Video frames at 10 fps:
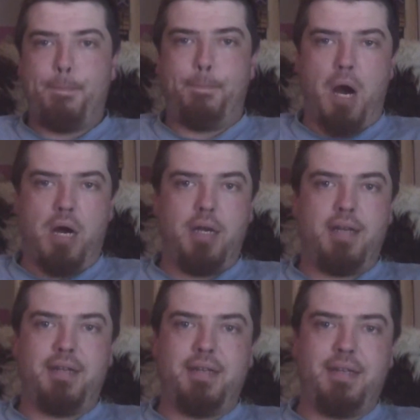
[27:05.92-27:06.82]
But
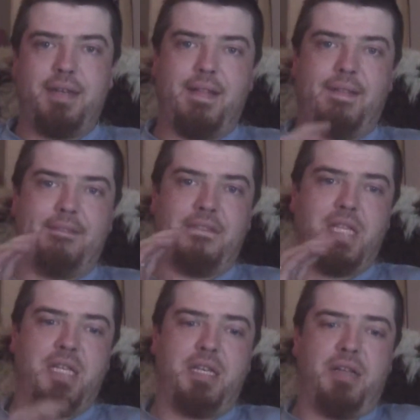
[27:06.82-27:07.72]

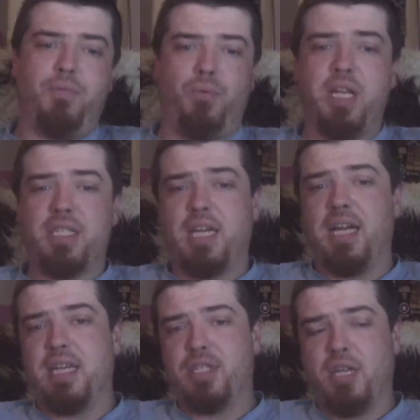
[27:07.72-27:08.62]
would I say I
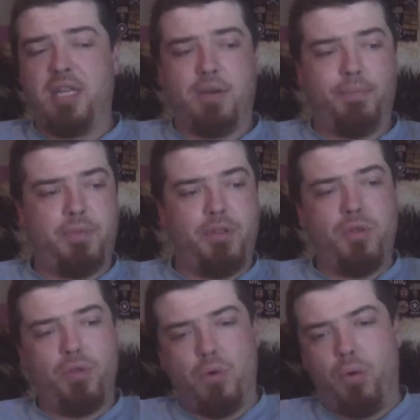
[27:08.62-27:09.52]
dislike them?
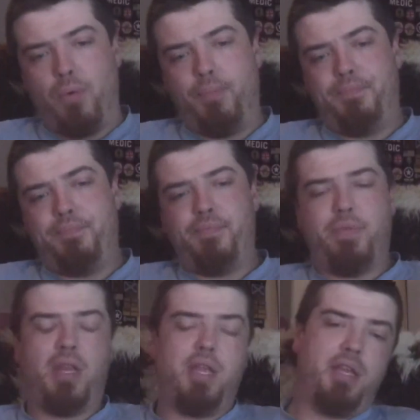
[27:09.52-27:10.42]
No.
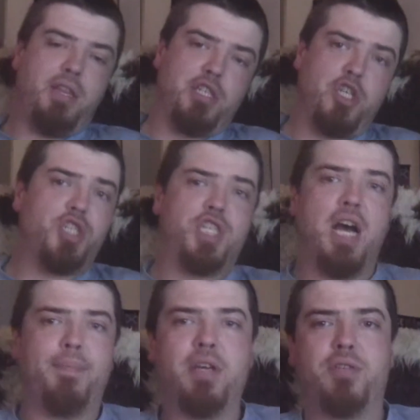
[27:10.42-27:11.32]
The Just
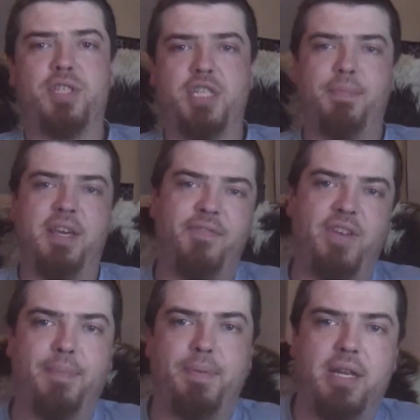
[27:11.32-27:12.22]
Jam, I could see me
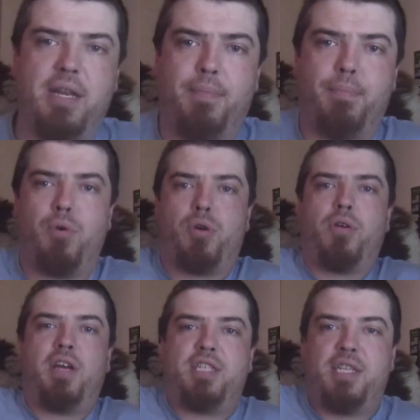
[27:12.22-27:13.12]
vaping more or
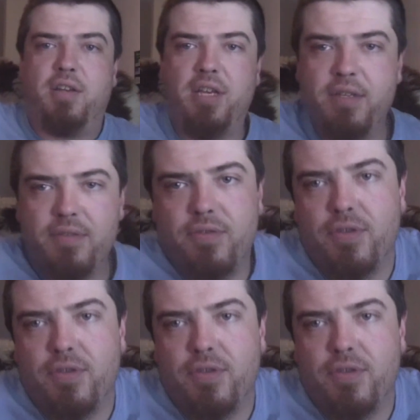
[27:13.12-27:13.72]
less daily. 2